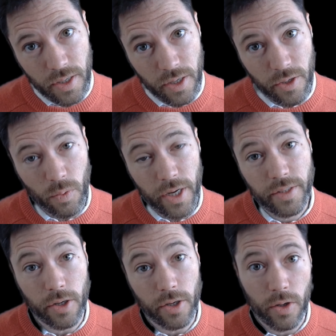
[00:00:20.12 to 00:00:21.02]
in a way
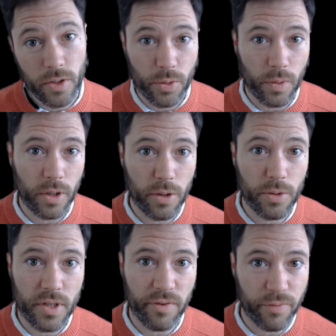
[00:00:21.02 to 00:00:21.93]
that also
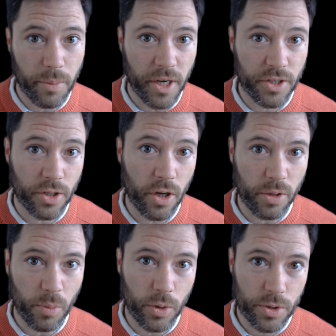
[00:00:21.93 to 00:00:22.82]
includes information on
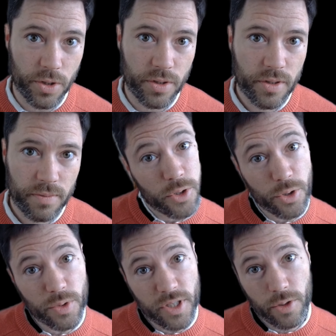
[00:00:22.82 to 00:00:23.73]
emotions,
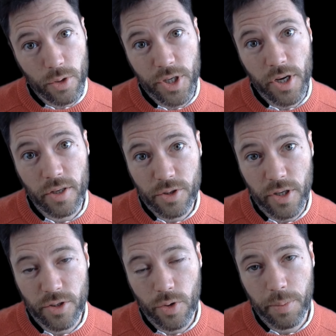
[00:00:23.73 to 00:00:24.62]
do zero-shot
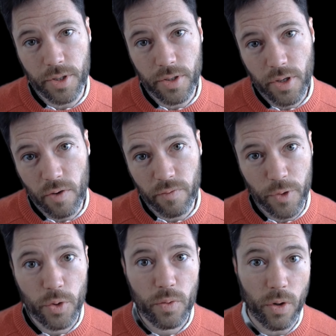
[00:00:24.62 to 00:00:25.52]
transcription of
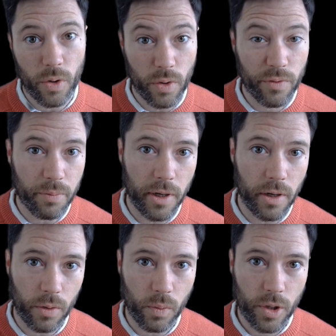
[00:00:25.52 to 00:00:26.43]
new or
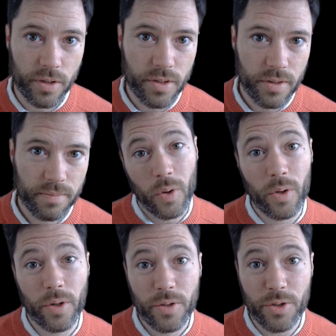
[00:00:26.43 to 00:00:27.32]
unfamiliar words,
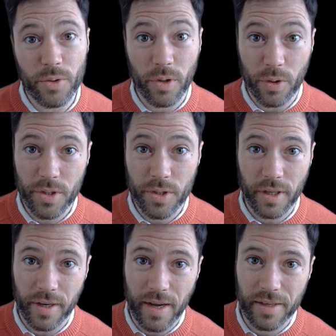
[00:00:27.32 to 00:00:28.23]
or do
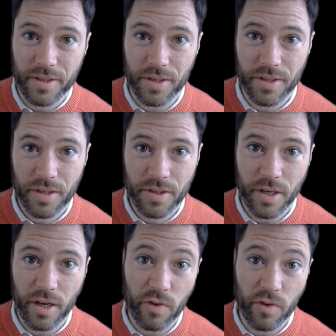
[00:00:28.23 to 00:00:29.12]
acoustic analysis,
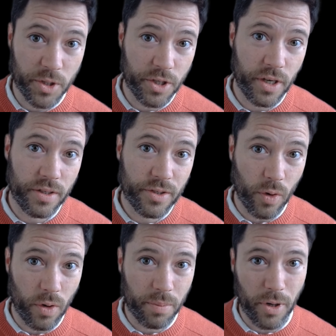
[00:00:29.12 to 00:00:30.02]
say of machines
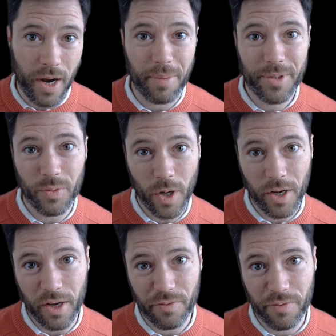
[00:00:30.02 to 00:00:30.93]
or perhaps
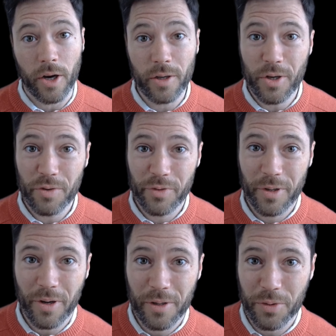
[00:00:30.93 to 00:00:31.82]
wildlife. I'll
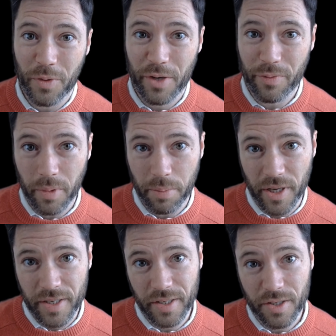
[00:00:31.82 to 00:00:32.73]
cover all the way from the
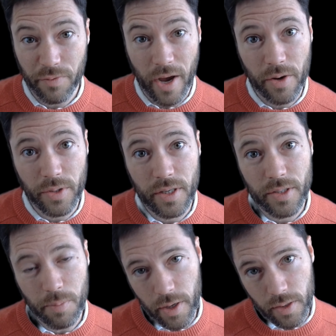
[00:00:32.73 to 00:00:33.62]
basics of how
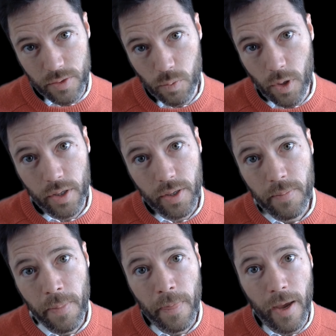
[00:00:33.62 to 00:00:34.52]
these models work,
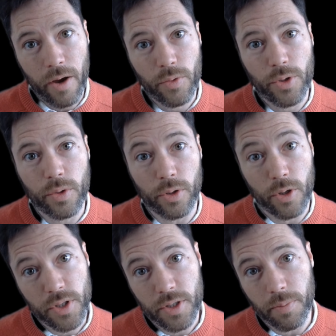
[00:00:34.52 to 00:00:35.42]
how you can
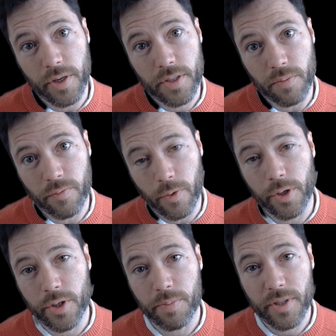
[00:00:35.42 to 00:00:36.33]
customize them for
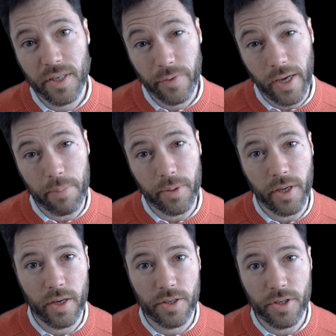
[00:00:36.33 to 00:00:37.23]
your specific
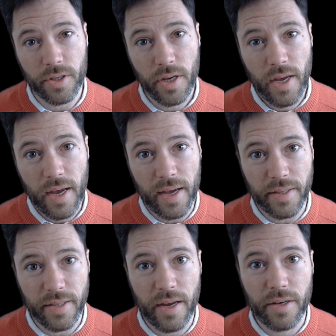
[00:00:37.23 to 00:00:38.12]
application,
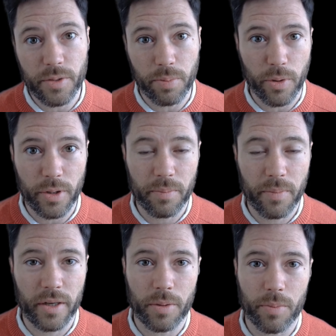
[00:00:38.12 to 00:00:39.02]
and then deploy them
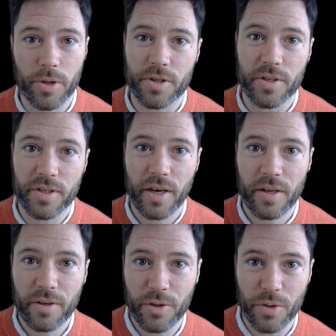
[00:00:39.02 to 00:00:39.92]
at commercial
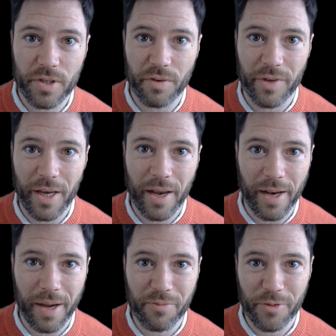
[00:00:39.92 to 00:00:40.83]
scale using
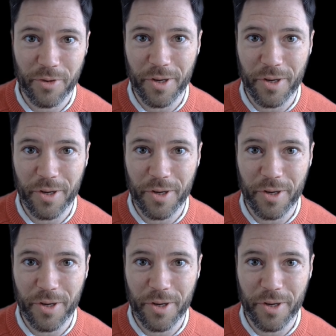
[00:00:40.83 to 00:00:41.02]
VLLM for